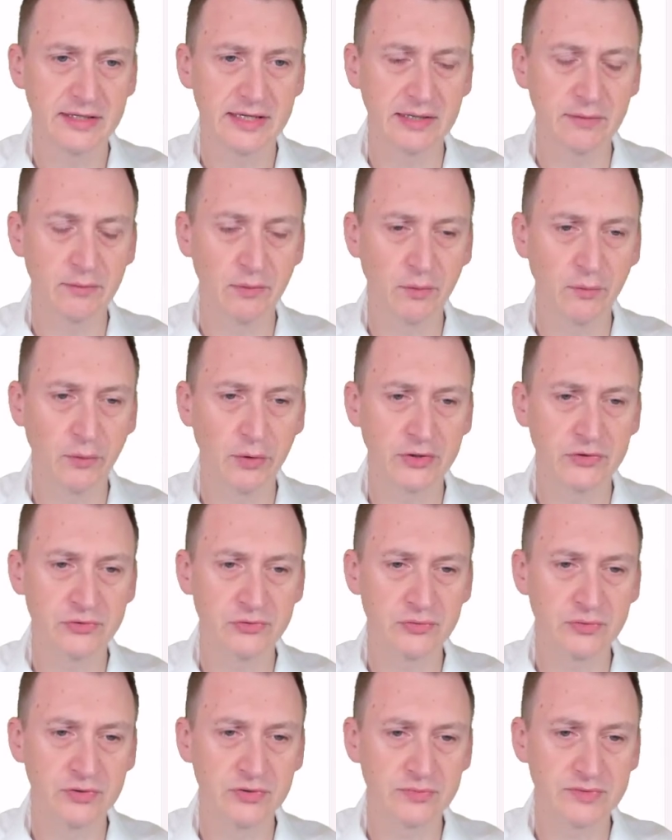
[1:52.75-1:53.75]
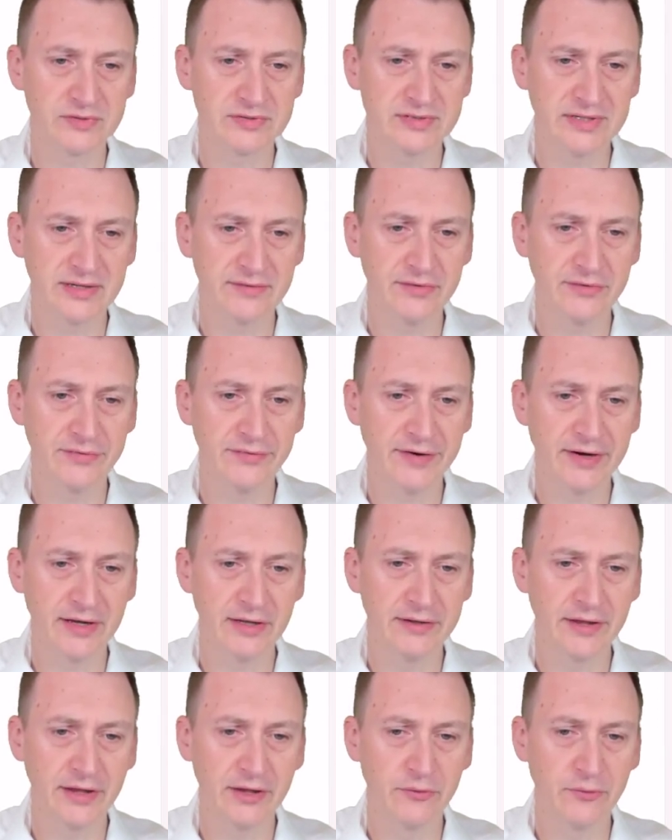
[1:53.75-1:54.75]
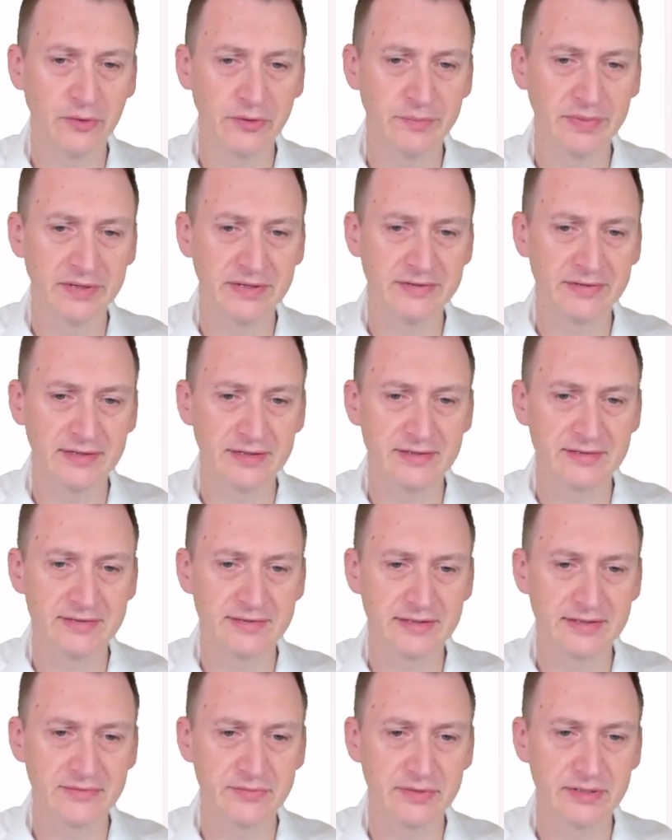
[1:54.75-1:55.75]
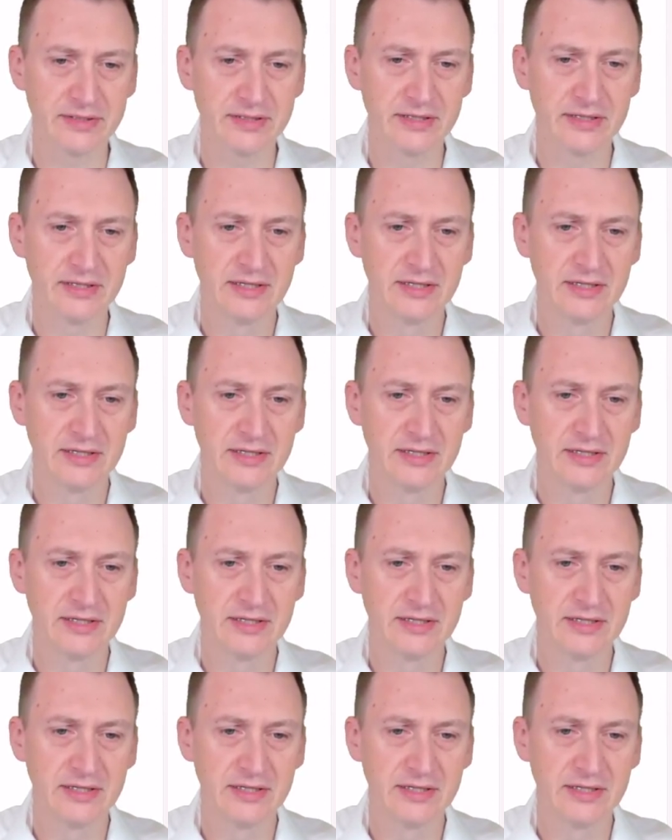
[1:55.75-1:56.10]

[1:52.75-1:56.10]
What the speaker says: it will work as soon as we save the file, the other one basically says we